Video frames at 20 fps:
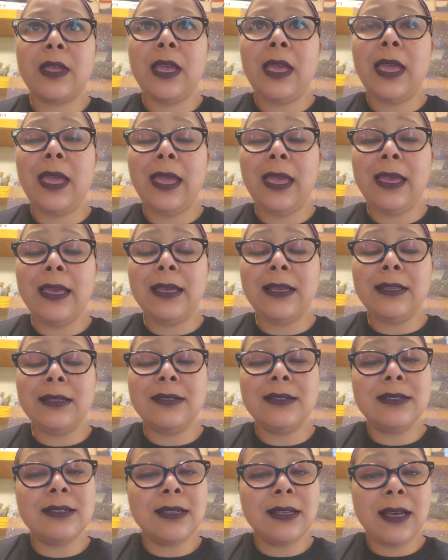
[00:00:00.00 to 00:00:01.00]

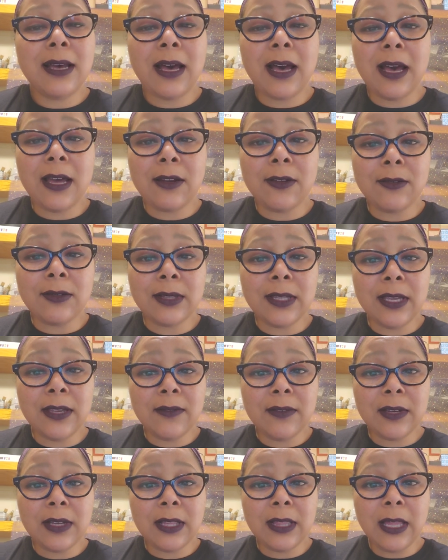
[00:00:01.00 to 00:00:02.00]
And I don't
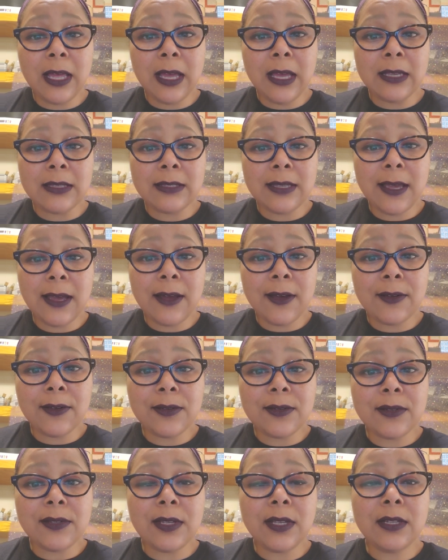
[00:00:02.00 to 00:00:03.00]
live in a glass
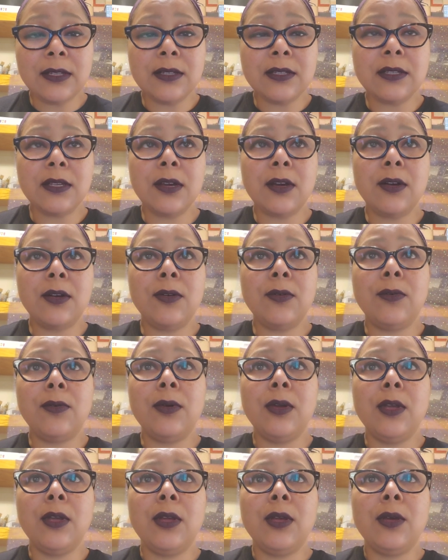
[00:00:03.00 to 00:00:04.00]
house. And so,
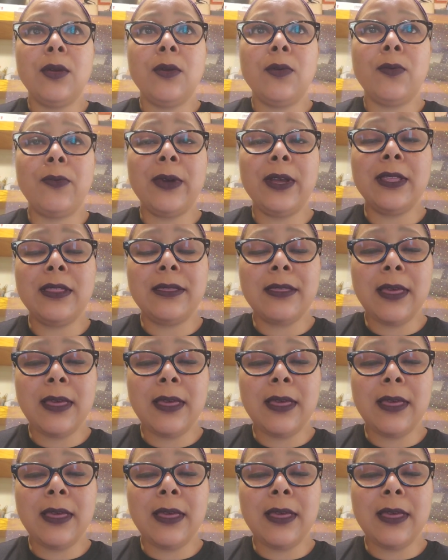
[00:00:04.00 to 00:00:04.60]
with